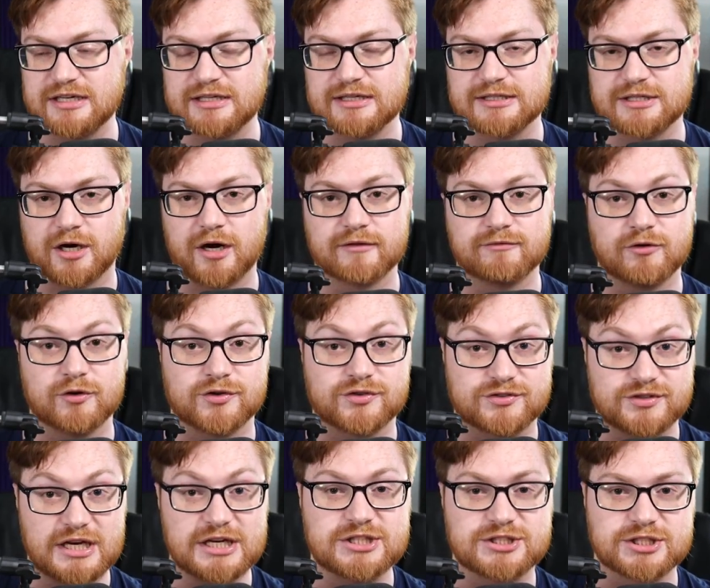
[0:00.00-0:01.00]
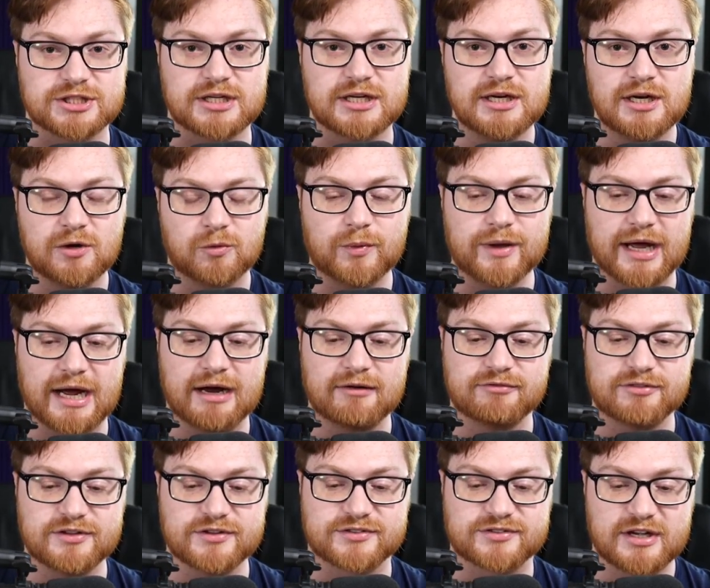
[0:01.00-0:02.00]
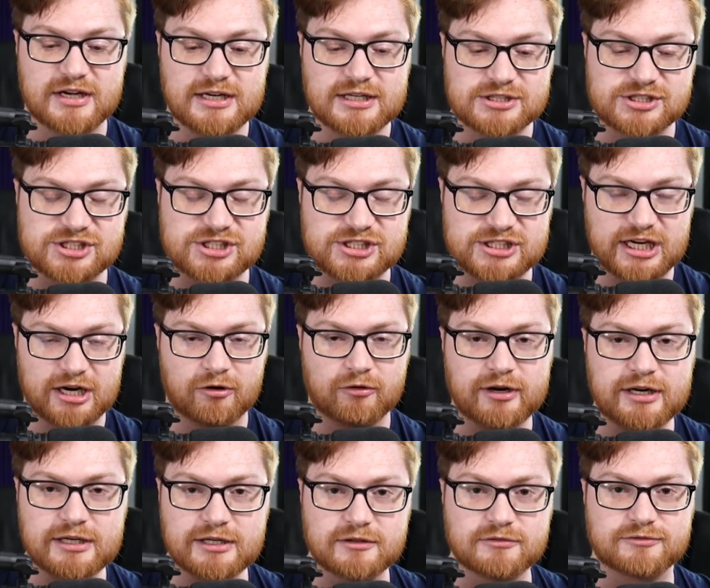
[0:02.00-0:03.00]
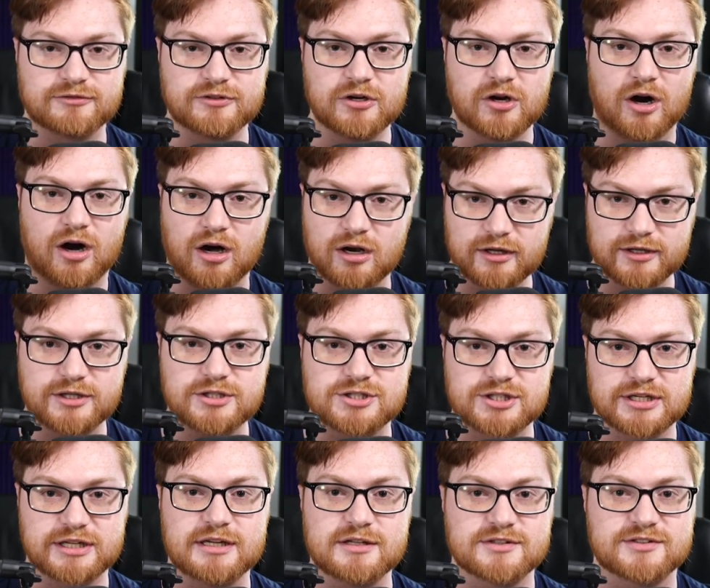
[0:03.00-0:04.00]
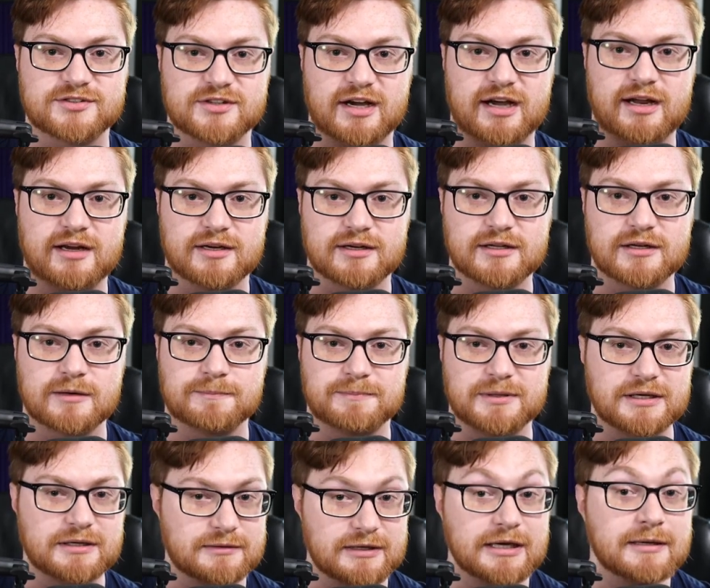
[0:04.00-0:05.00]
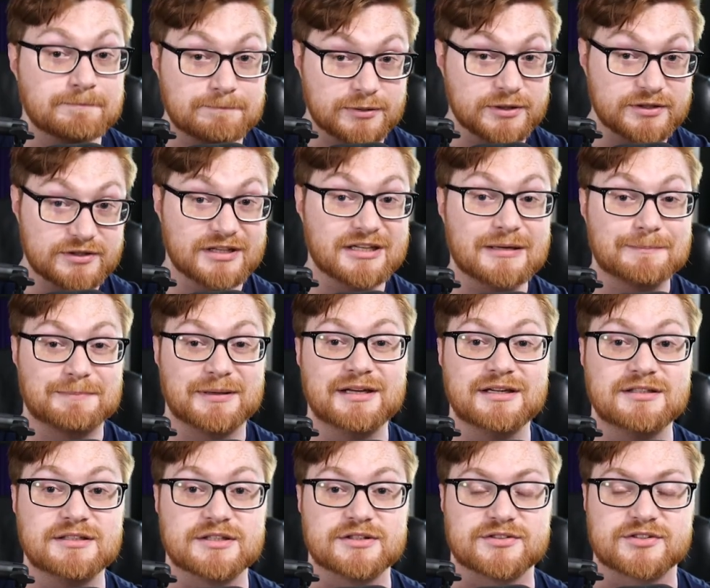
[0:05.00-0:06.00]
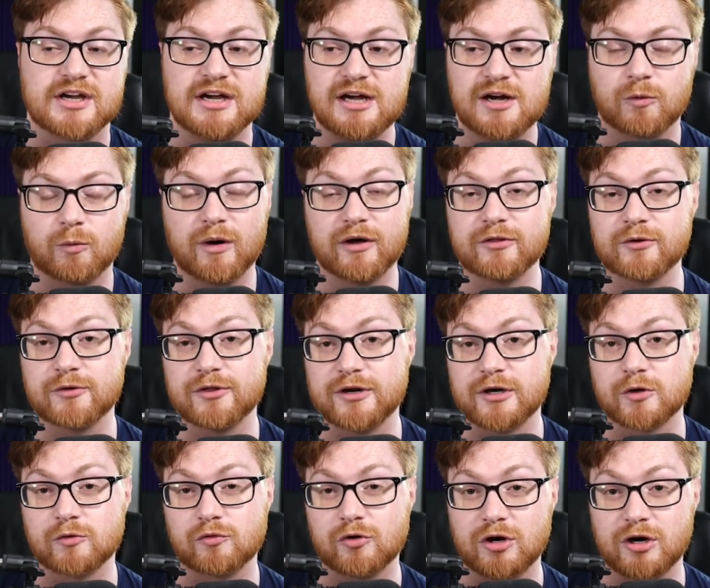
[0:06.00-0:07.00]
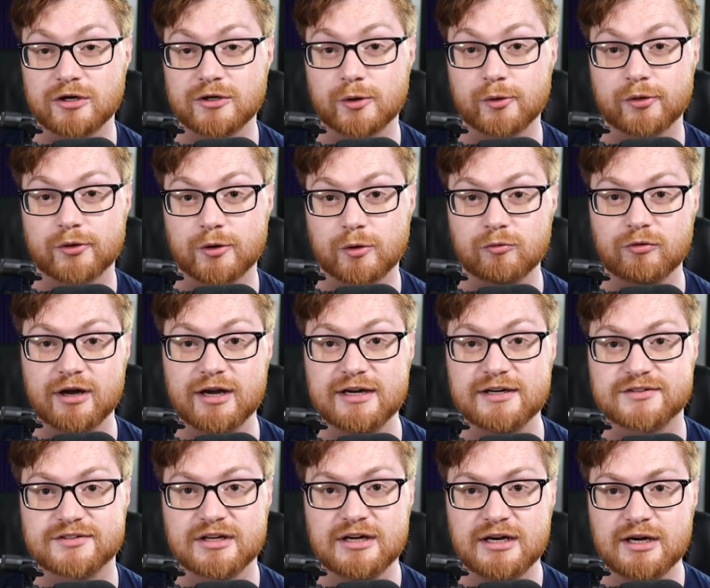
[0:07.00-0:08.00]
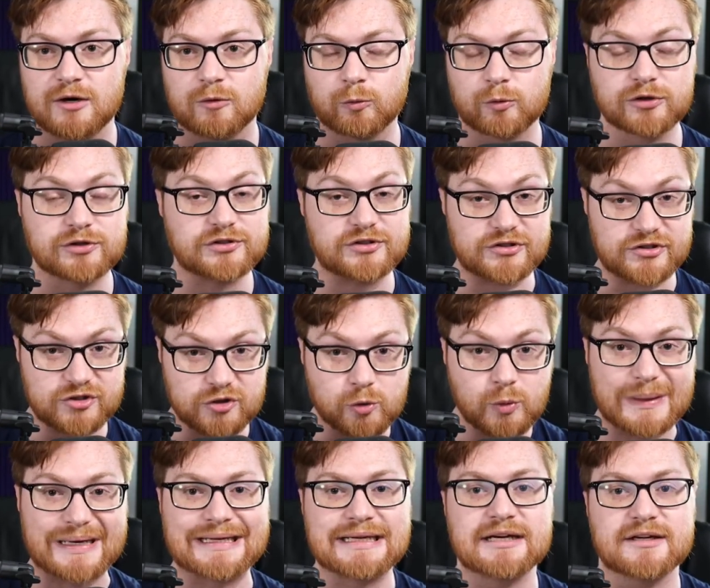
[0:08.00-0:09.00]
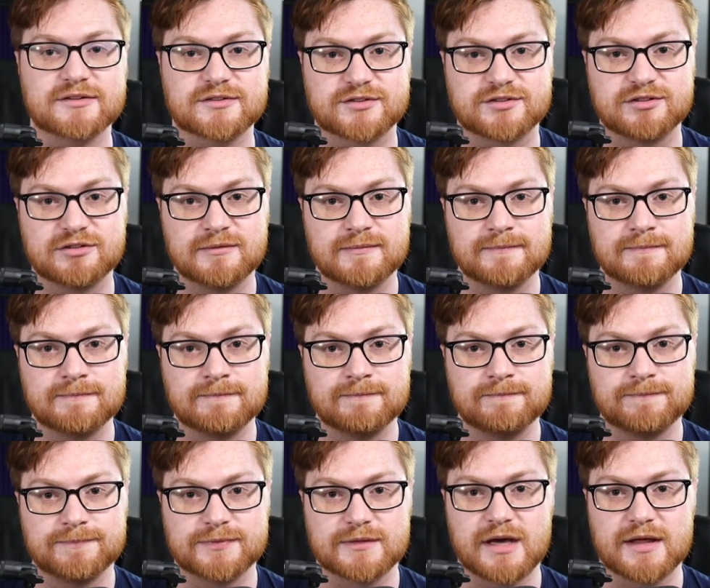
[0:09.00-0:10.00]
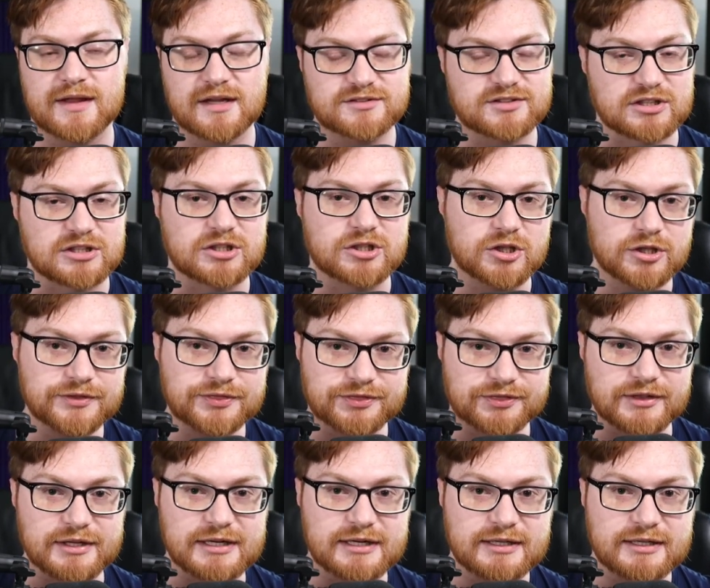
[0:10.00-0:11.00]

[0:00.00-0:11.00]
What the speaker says: conversation, we have this sharing of knowledge and insight and input and opinions, whether they are wrong or they're right, we're doing it. And that's a good thing.